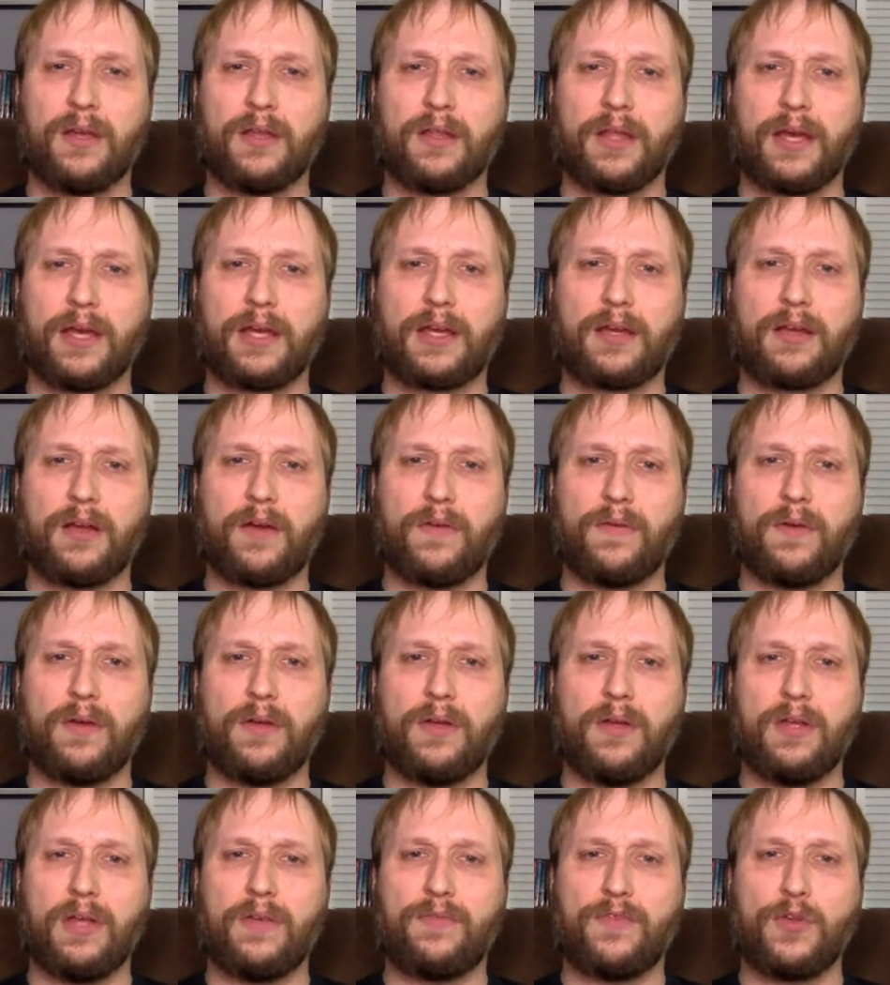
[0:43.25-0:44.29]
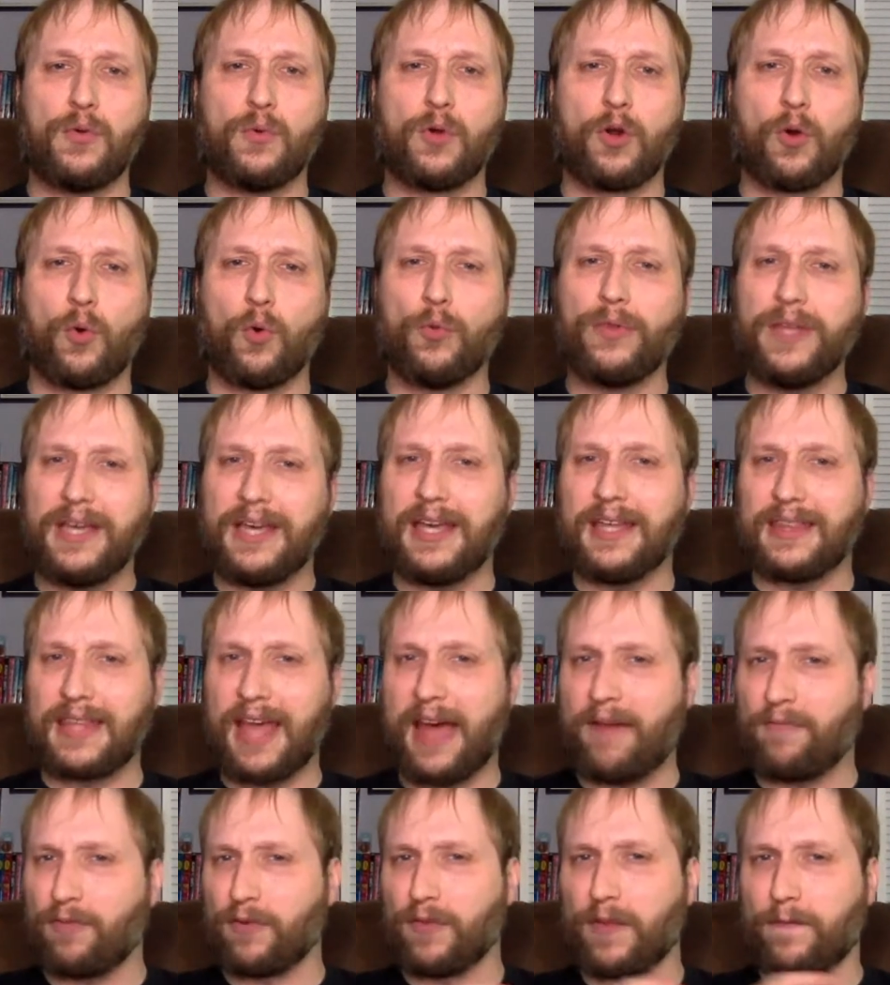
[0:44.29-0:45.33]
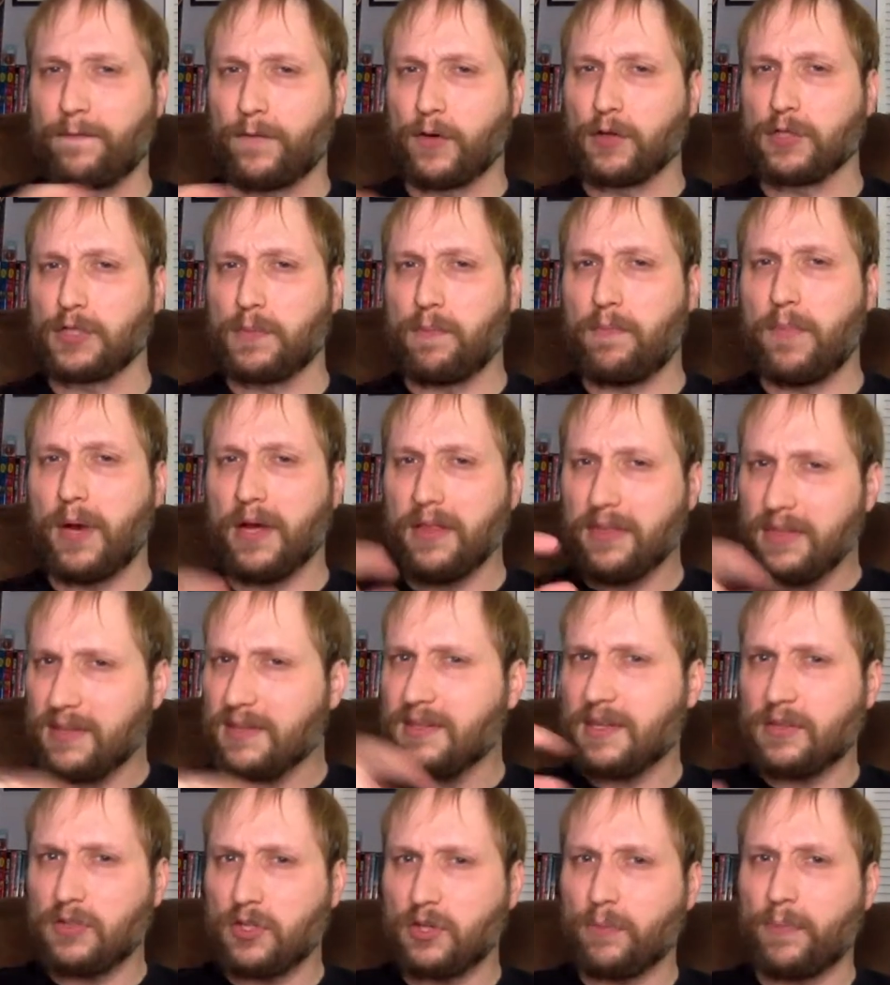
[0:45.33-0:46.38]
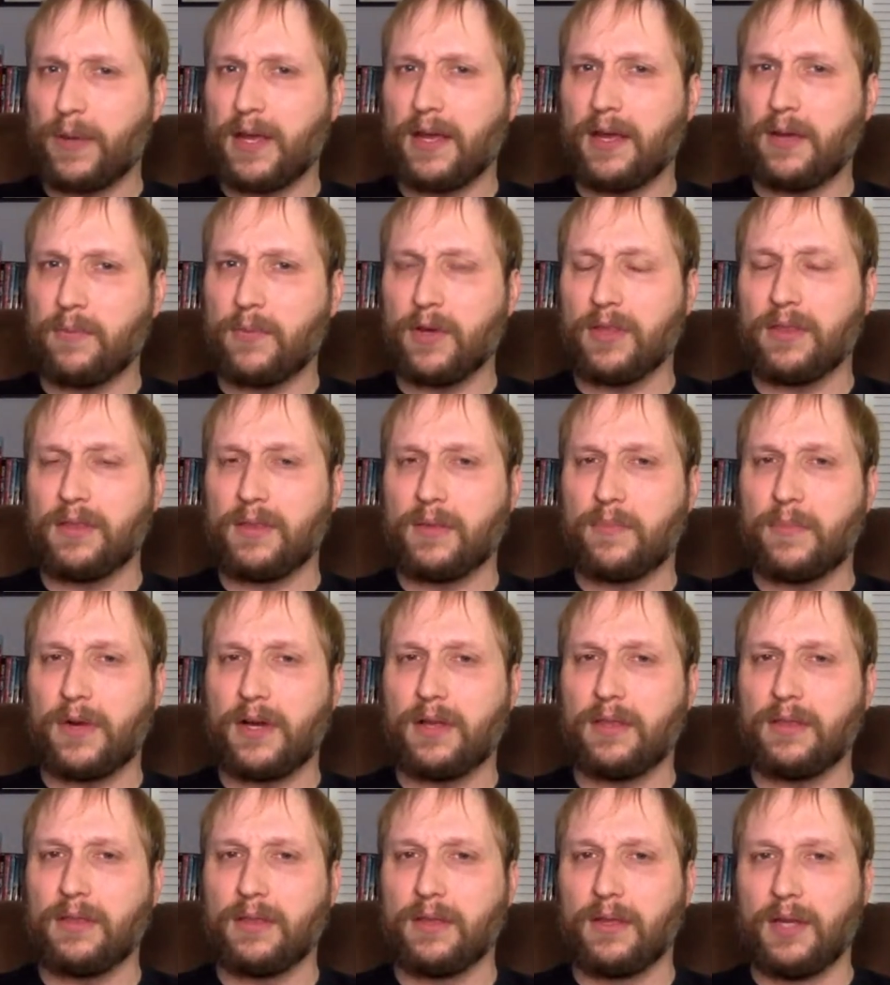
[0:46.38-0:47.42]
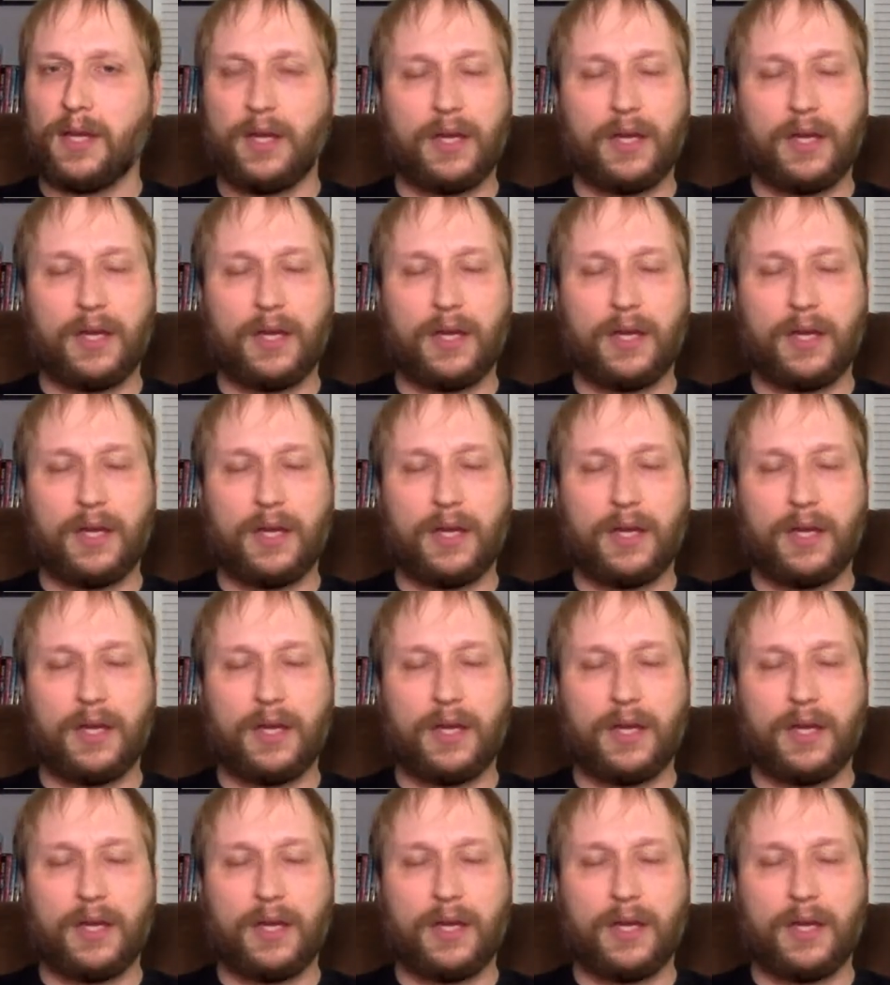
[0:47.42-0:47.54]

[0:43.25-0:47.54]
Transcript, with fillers: like if you would only get that for the first month since you're paying month to month.